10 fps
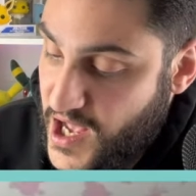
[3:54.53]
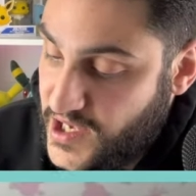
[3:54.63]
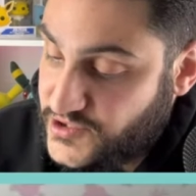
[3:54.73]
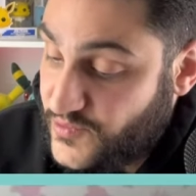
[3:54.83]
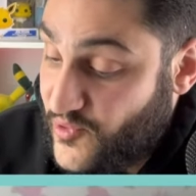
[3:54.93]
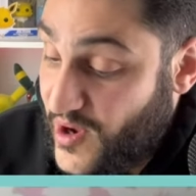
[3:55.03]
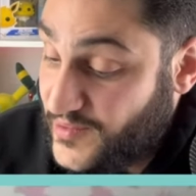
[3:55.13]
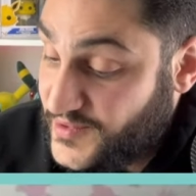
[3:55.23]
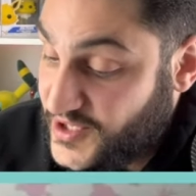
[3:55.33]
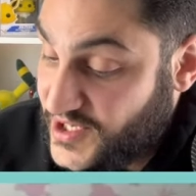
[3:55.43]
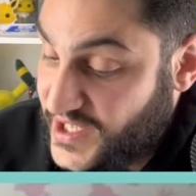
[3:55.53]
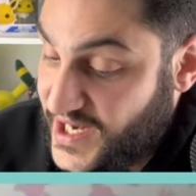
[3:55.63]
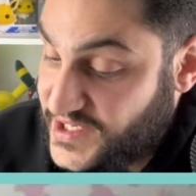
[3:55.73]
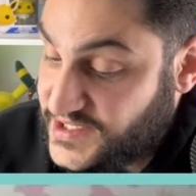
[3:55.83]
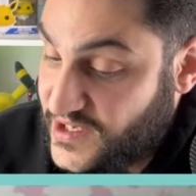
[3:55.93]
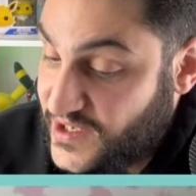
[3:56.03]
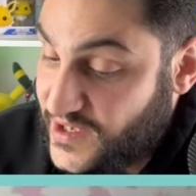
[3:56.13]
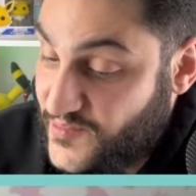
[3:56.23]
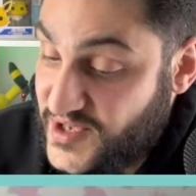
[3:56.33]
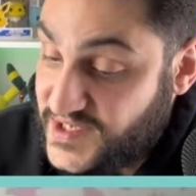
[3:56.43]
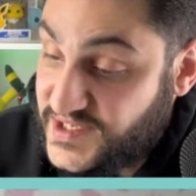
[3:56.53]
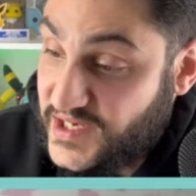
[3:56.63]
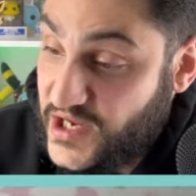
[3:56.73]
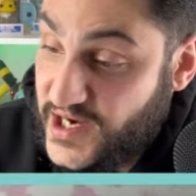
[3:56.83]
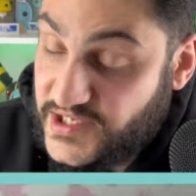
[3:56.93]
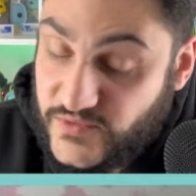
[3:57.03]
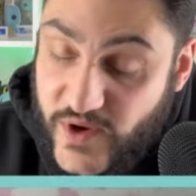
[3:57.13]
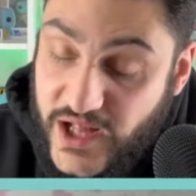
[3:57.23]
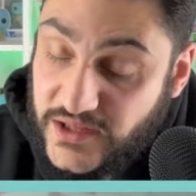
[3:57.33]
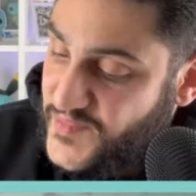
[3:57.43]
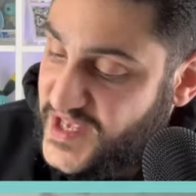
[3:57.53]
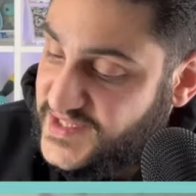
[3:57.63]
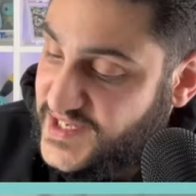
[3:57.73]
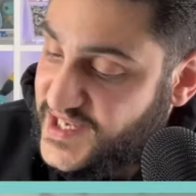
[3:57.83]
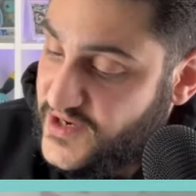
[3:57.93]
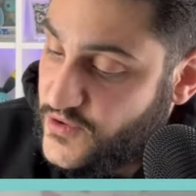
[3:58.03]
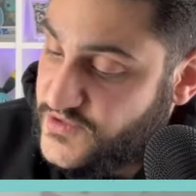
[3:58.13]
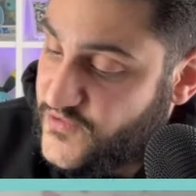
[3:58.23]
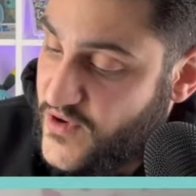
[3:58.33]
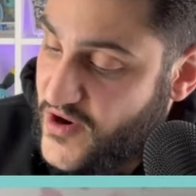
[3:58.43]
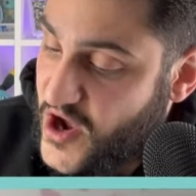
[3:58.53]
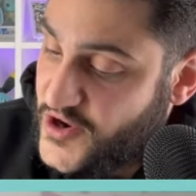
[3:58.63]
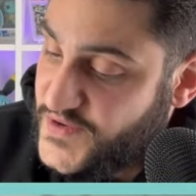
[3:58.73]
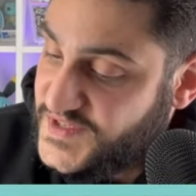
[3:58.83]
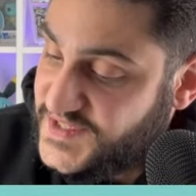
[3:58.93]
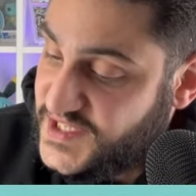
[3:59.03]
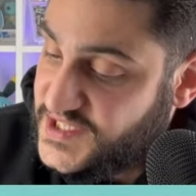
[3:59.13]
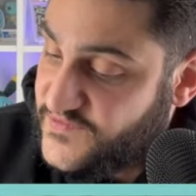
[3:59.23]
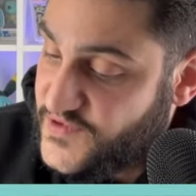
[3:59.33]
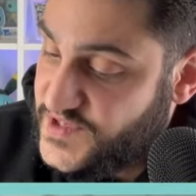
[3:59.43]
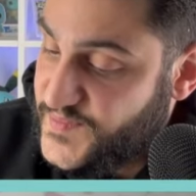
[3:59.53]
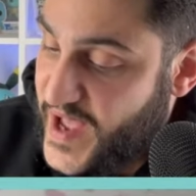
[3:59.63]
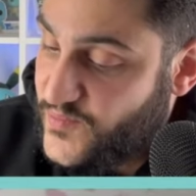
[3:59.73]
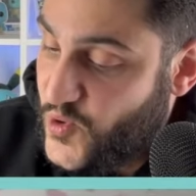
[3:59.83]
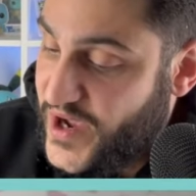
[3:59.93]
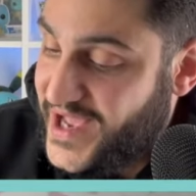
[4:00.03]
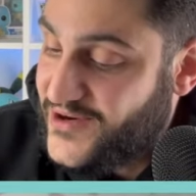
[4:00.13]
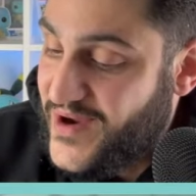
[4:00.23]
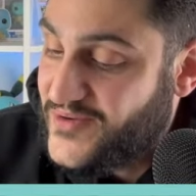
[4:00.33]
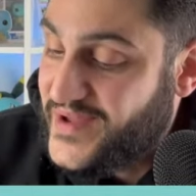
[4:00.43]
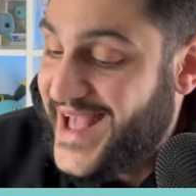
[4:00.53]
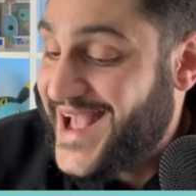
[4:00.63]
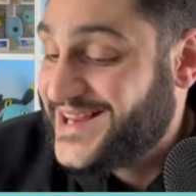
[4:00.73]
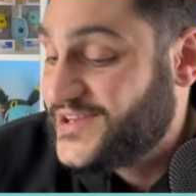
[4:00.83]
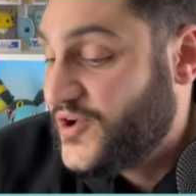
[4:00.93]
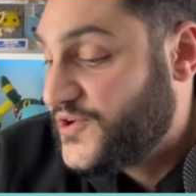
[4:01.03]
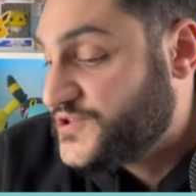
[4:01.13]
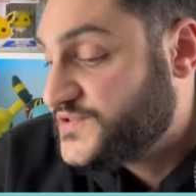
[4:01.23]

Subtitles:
So probably going to get us a PSA 9 as well. PSA 10 goes for around $160 for this bad boy and around $80